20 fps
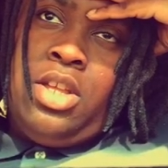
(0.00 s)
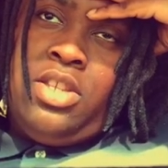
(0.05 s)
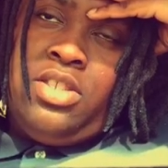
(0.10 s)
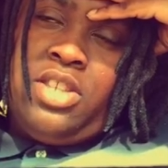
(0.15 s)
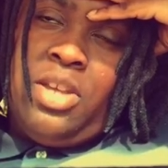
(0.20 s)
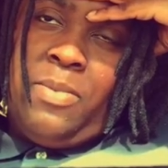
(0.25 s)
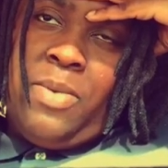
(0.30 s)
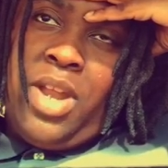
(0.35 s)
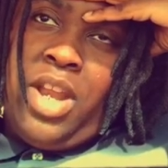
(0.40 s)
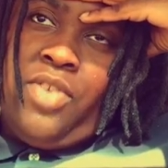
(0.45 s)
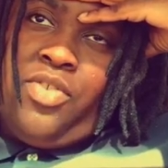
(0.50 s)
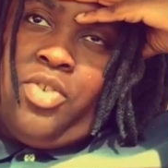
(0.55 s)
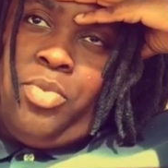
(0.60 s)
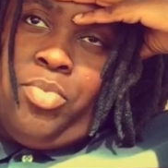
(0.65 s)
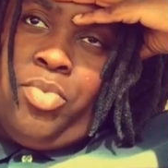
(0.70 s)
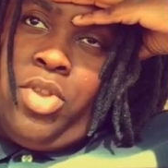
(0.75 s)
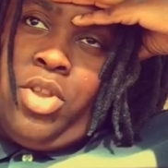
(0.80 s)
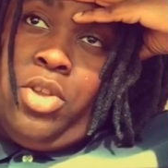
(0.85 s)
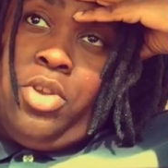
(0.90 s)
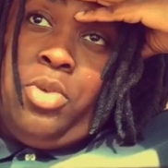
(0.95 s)
somebody
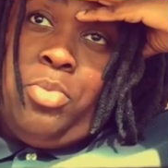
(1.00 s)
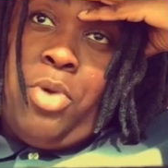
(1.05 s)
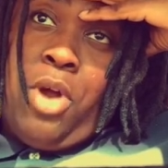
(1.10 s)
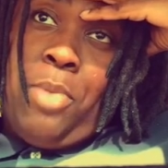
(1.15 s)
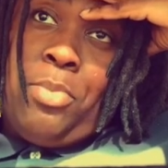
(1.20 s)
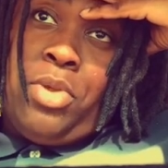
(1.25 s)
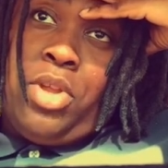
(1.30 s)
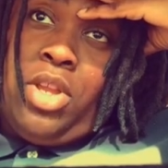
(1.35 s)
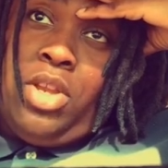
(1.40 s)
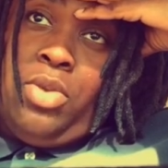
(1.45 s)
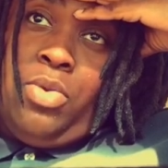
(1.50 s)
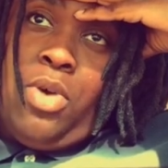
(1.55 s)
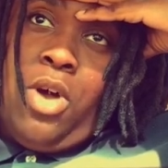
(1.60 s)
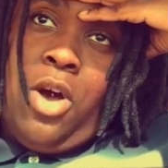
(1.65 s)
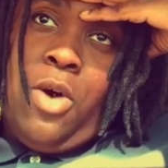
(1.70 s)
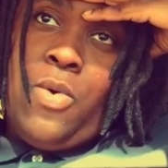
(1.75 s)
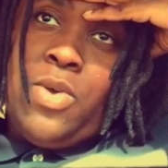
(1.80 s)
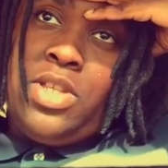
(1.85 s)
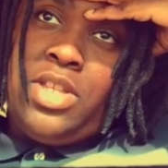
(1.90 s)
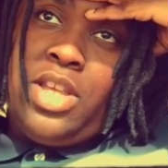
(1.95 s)
from the department who
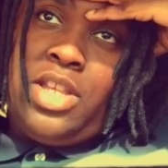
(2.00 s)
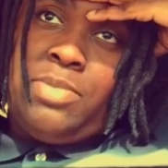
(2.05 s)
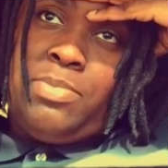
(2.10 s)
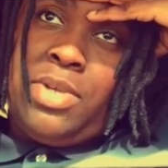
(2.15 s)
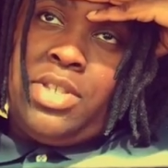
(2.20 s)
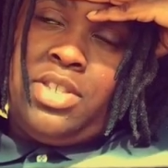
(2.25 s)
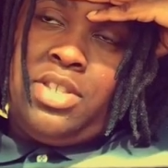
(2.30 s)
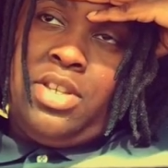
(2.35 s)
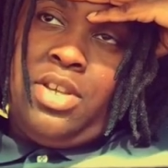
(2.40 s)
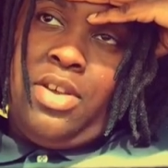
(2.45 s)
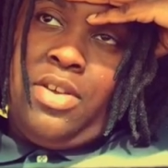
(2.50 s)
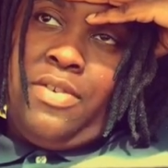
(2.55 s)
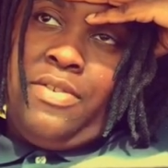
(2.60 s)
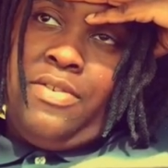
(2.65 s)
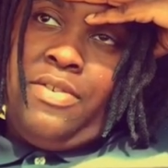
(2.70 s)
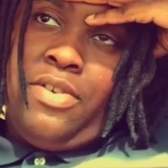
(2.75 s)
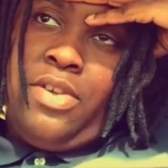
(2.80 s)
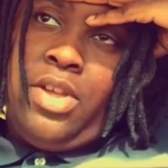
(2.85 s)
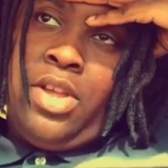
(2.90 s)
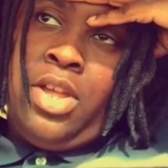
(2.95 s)
always takes my
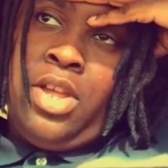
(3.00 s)
stuff